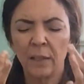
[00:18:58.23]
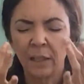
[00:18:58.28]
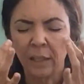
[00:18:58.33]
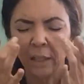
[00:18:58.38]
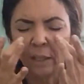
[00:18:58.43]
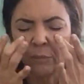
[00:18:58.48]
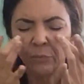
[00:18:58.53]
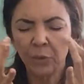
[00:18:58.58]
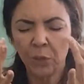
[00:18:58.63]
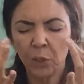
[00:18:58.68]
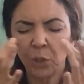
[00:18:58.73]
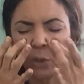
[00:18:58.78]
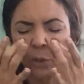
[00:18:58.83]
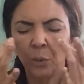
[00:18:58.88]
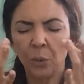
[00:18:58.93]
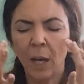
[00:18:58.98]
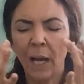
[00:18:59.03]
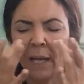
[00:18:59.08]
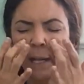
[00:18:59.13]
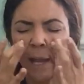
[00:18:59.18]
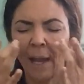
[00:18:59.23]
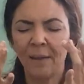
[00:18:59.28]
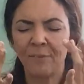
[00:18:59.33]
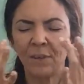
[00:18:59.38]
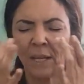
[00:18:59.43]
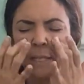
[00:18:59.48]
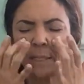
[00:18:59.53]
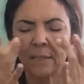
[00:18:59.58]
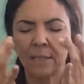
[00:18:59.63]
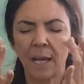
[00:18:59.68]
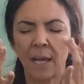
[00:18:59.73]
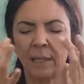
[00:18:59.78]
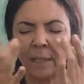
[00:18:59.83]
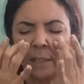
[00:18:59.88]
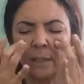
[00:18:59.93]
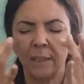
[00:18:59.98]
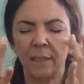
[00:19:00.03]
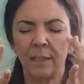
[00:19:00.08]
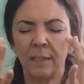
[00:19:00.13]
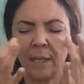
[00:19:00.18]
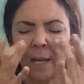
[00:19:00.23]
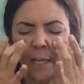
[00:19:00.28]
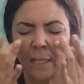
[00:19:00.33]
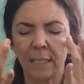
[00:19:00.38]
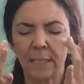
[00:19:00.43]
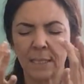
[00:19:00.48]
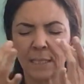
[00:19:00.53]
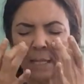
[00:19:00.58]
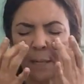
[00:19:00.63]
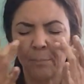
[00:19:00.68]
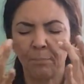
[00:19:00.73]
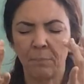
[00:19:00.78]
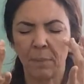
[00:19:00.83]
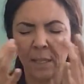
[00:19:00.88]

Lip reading: Even though I have anxiety, I accept